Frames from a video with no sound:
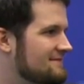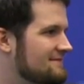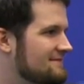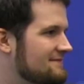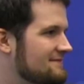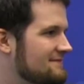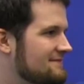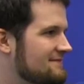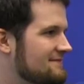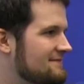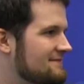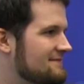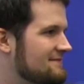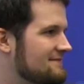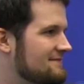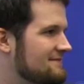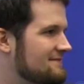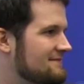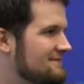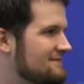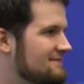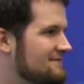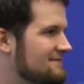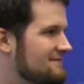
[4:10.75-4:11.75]

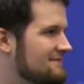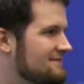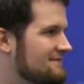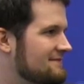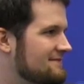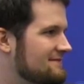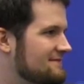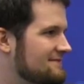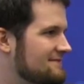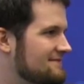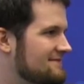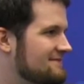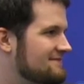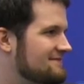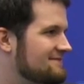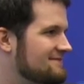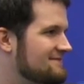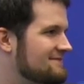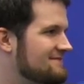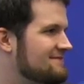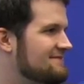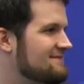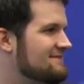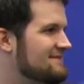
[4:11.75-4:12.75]

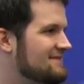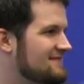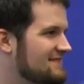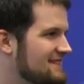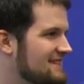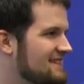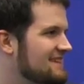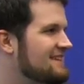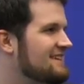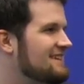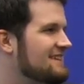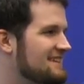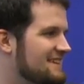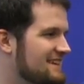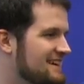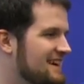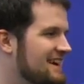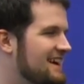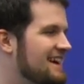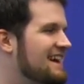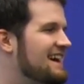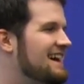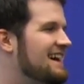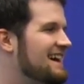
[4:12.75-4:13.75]

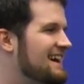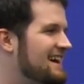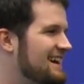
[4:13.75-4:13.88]
[no speech]